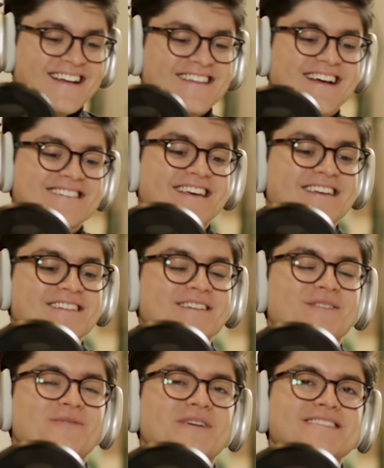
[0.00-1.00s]
nice. And
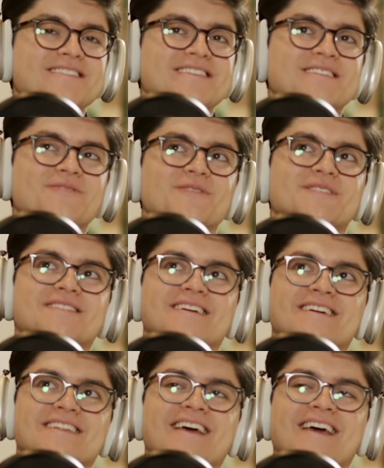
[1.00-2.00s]
uh, what is the difference
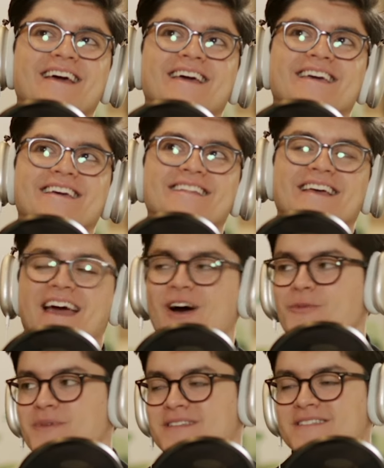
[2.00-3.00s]
then in
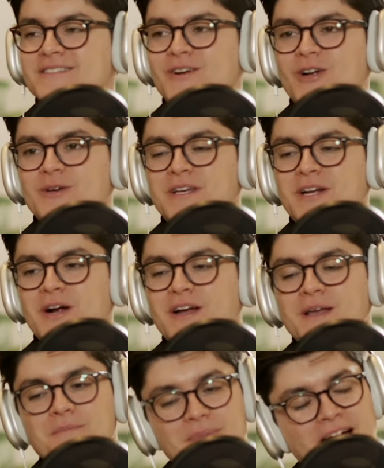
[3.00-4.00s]
helping the startups that are
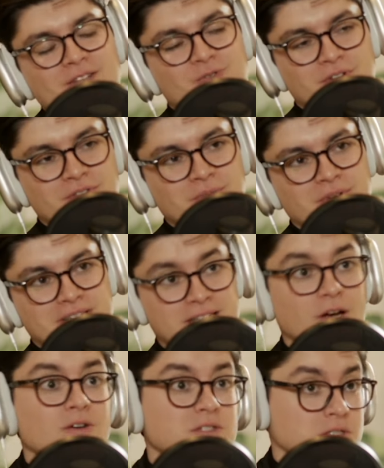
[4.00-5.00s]
impact driven? Because
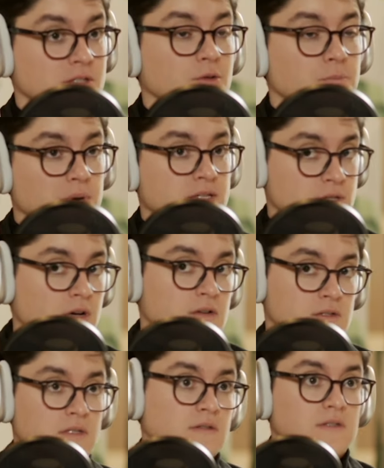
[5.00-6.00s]
they also need to pitch, they
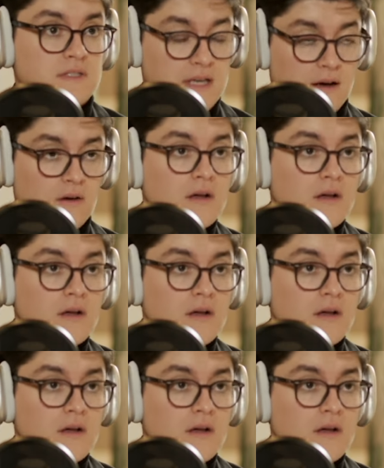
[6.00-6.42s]
also need to sell,